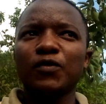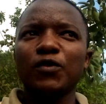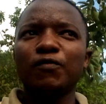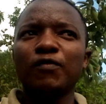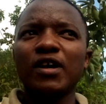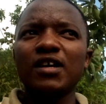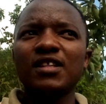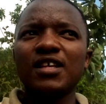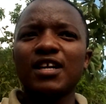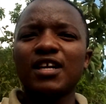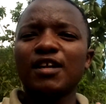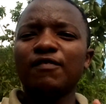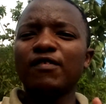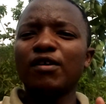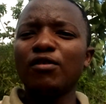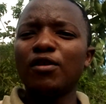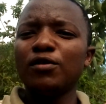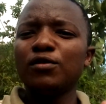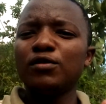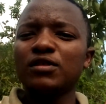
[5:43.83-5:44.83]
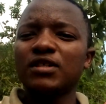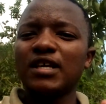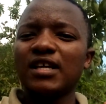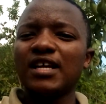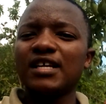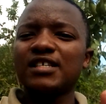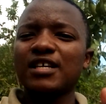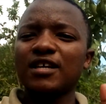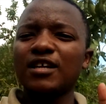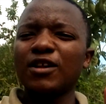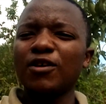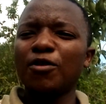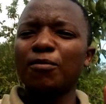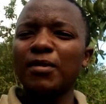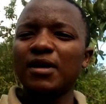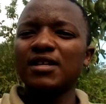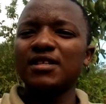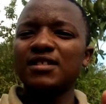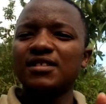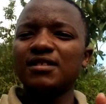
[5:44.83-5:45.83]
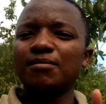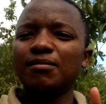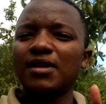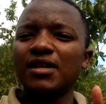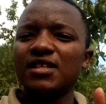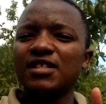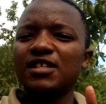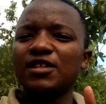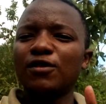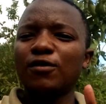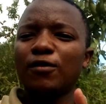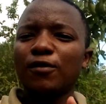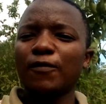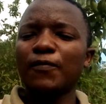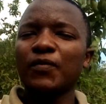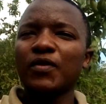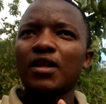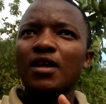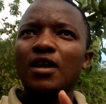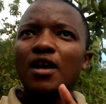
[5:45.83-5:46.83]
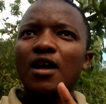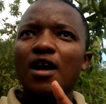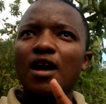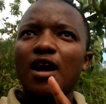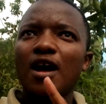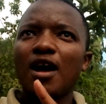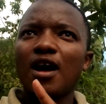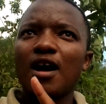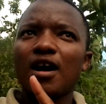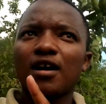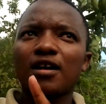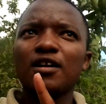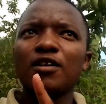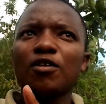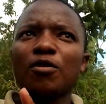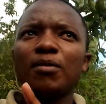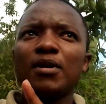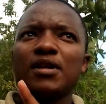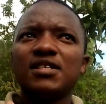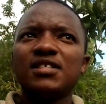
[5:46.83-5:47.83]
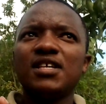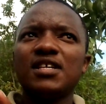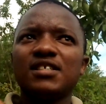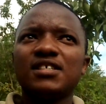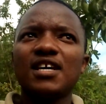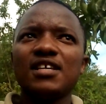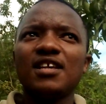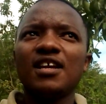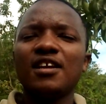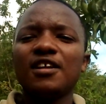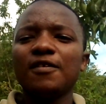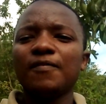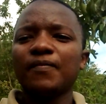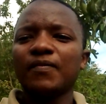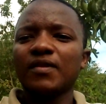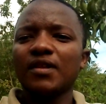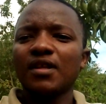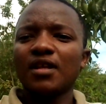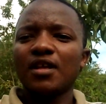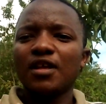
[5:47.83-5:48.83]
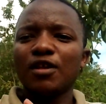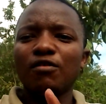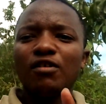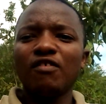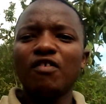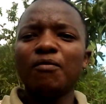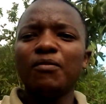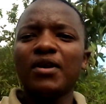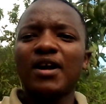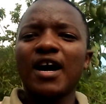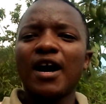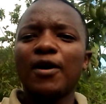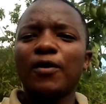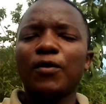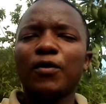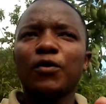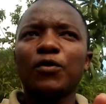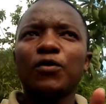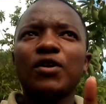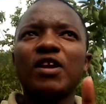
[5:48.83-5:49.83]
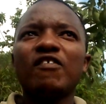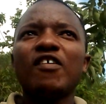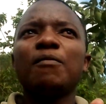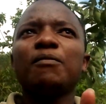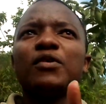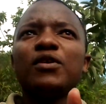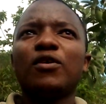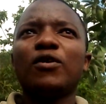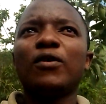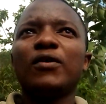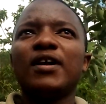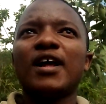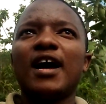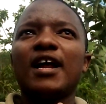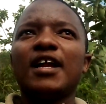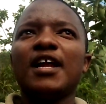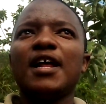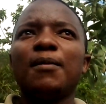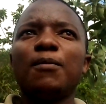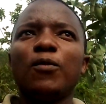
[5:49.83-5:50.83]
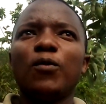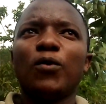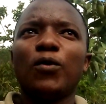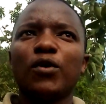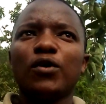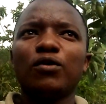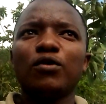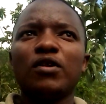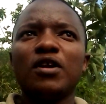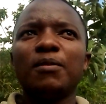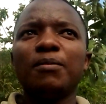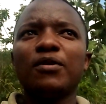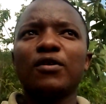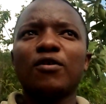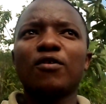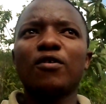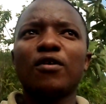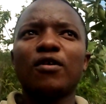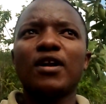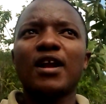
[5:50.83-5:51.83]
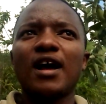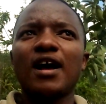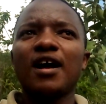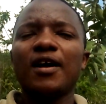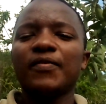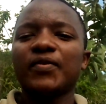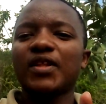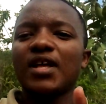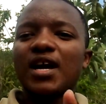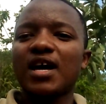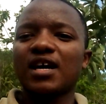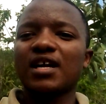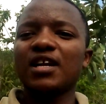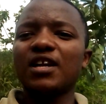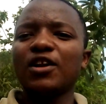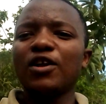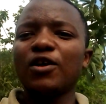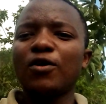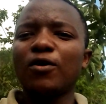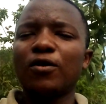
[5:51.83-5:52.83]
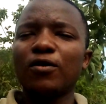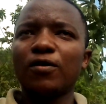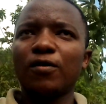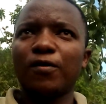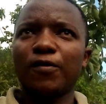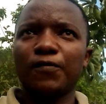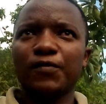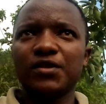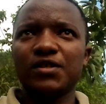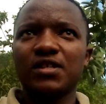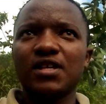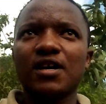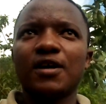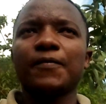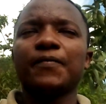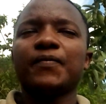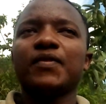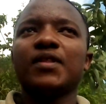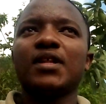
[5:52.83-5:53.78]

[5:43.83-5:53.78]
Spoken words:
You find that even when you study as a clinical medicine, clinical medicine and surgery, you never be called an MO. You only be called a clinical officer.